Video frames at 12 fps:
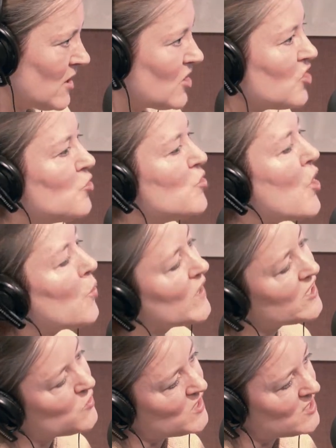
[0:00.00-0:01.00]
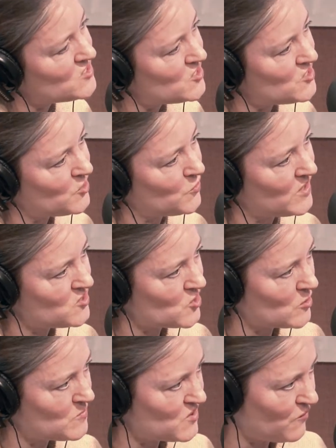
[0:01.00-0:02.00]
you know what you need to do in
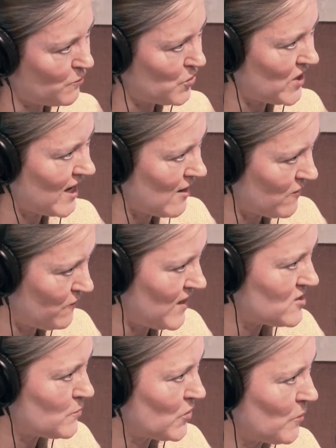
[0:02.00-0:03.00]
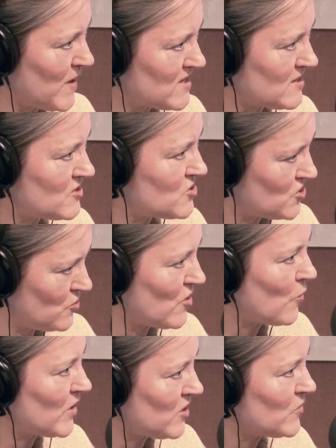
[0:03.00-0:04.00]
terms of putting out a Facebook message. You
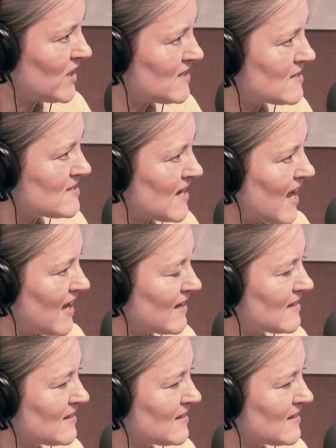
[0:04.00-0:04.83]
know what you need to say.